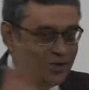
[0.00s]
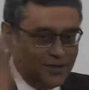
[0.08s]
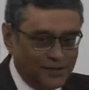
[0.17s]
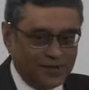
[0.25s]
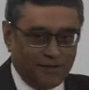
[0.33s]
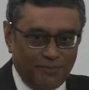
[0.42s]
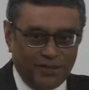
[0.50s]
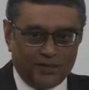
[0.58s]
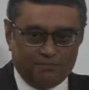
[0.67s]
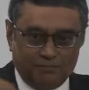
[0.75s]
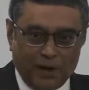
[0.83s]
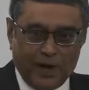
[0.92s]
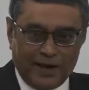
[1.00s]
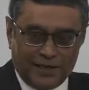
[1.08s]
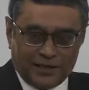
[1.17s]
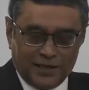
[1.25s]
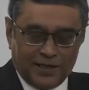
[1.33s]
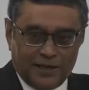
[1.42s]
some inspired
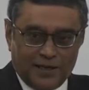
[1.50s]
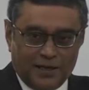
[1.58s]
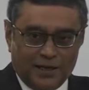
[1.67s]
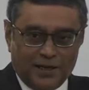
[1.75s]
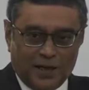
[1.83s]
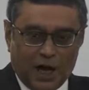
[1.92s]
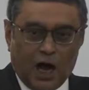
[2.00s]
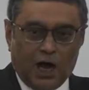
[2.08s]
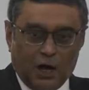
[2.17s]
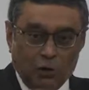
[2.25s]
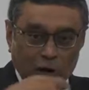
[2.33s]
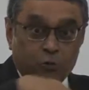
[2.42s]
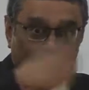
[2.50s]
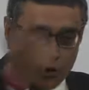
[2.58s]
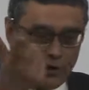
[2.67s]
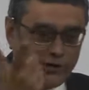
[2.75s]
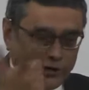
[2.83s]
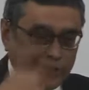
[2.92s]
uh,
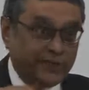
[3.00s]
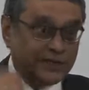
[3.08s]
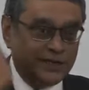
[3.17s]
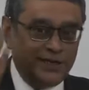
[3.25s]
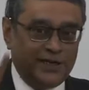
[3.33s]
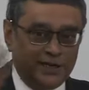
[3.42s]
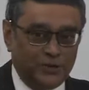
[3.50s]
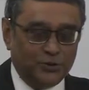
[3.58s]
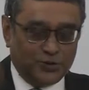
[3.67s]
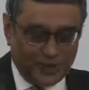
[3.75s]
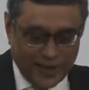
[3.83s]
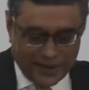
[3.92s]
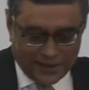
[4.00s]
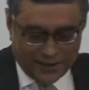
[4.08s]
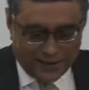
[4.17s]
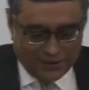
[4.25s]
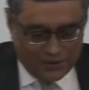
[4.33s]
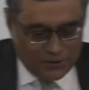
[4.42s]
award attorney can use that
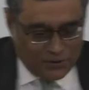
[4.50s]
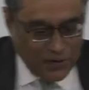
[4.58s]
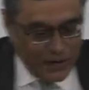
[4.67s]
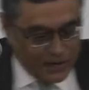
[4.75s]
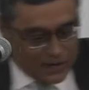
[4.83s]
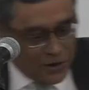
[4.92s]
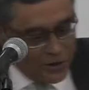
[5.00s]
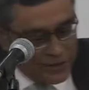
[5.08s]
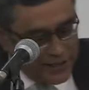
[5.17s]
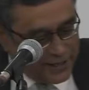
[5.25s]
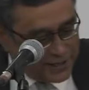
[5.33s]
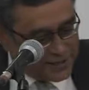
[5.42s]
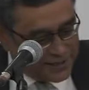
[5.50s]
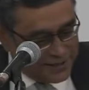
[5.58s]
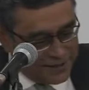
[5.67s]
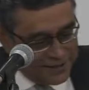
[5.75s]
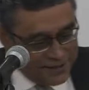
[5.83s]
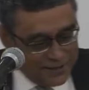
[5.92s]
in, to today's context.
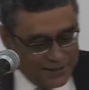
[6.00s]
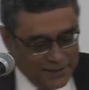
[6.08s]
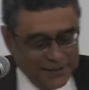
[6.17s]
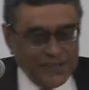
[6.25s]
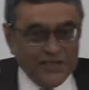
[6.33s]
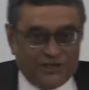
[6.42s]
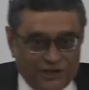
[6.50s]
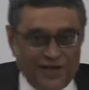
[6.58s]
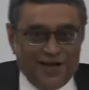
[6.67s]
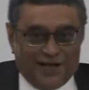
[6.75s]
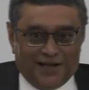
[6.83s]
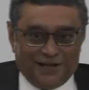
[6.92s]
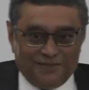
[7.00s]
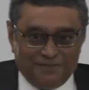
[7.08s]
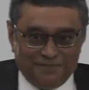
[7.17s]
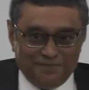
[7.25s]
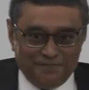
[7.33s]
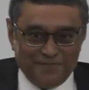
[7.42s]
Jinnah,
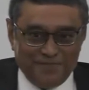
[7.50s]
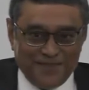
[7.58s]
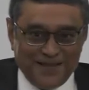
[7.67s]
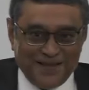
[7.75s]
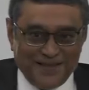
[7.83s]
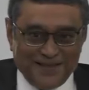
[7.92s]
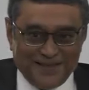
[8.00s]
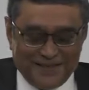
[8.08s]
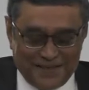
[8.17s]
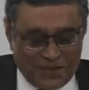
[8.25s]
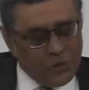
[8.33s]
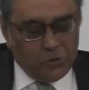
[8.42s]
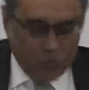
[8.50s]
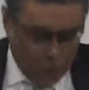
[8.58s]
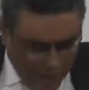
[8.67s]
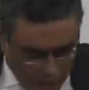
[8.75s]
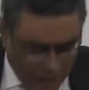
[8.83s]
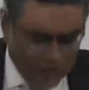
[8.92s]

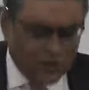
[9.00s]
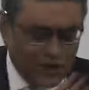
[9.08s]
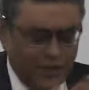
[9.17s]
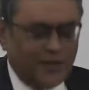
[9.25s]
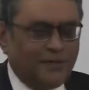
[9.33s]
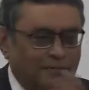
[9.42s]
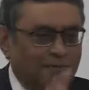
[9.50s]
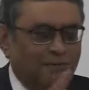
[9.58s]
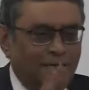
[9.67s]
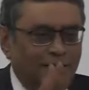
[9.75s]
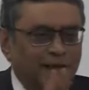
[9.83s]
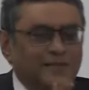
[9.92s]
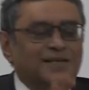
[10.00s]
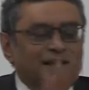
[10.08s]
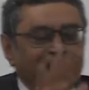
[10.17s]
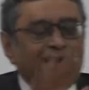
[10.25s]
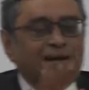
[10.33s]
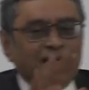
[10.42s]
who actually is a
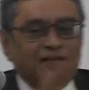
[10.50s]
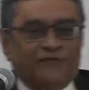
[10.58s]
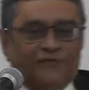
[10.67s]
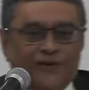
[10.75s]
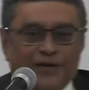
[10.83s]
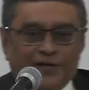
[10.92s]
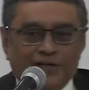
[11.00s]
little, little different.